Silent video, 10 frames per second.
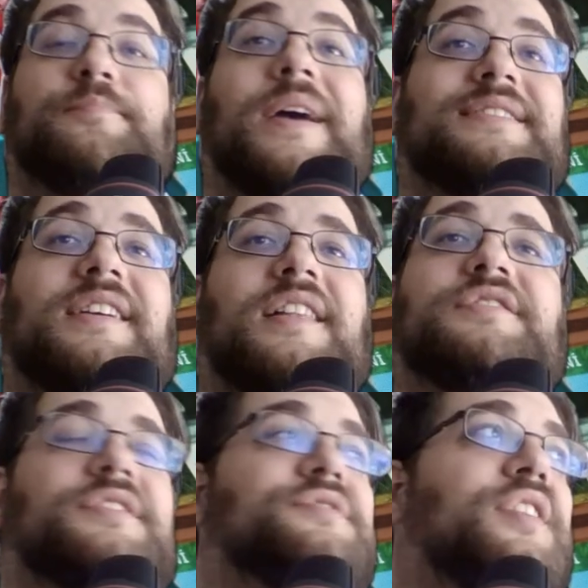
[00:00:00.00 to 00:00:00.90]
Basically,
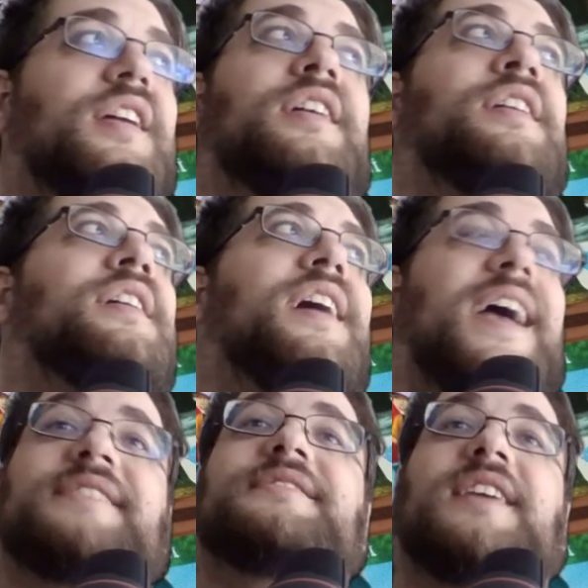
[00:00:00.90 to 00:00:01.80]
just really
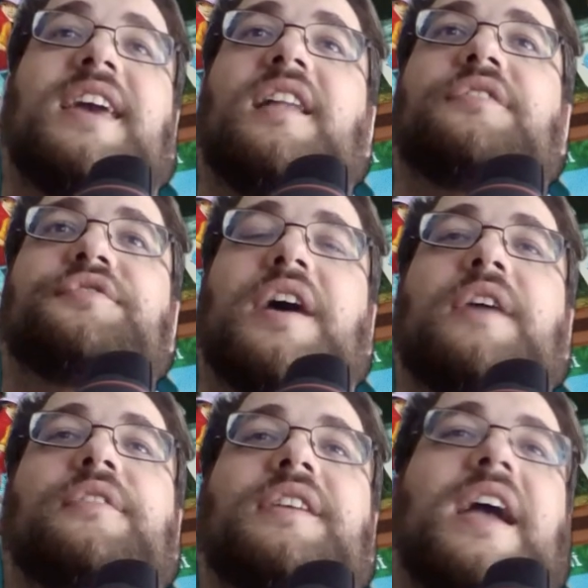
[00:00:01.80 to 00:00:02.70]
a
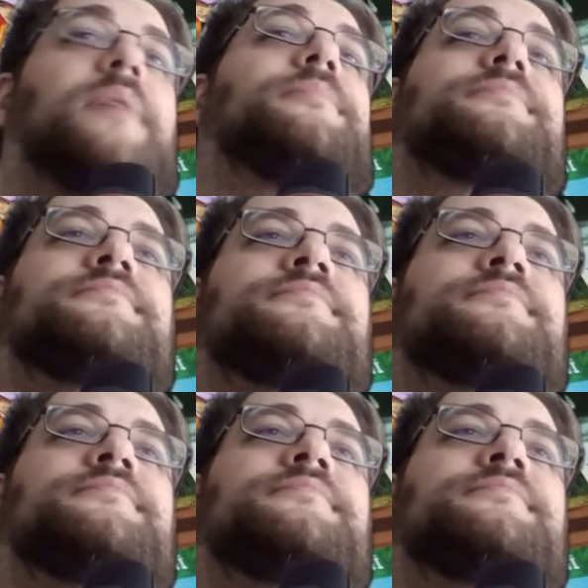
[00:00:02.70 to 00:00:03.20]
skill-driven game.